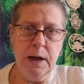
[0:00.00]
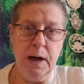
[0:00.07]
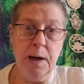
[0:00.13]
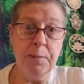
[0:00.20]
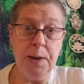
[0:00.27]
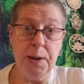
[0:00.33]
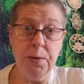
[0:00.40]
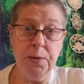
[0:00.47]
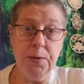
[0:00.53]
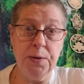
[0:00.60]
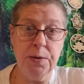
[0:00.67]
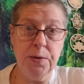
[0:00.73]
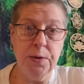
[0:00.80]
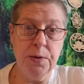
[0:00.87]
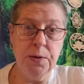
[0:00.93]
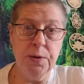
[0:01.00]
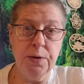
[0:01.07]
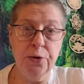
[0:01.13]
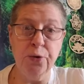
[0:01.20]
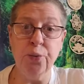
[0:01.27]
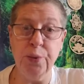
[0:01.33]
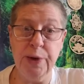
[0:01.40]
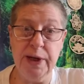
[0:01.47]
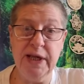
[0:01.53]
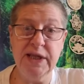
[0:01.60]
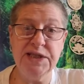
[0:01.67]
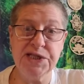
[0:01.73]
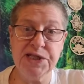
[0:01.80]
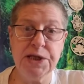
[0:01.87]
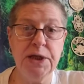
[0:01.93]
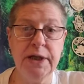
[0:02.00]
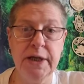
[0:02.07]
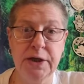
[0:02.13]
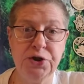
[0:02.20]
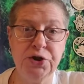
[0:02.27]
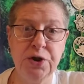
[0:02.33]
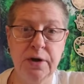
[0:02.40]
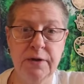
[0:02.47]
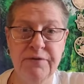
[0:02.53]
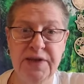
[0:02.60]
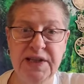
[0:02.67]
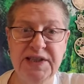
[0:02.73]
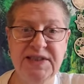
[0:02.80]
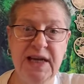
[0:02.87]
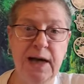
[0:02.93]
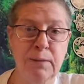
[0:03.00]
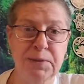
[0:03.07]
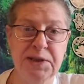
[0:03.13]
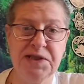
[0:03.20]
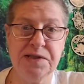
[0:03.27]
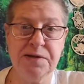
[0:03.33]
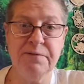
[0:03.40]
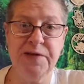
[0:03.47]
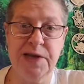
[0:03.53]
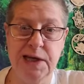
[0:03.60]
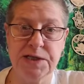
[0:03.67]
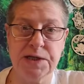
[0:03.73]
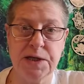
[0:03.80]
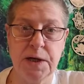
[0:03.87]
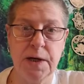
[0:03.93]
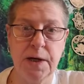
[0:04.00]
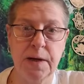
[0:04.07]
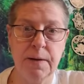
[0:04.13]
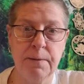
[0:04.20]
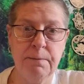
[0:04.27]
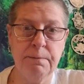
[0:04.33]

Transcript: about the reinstallation of the tablets of destiny.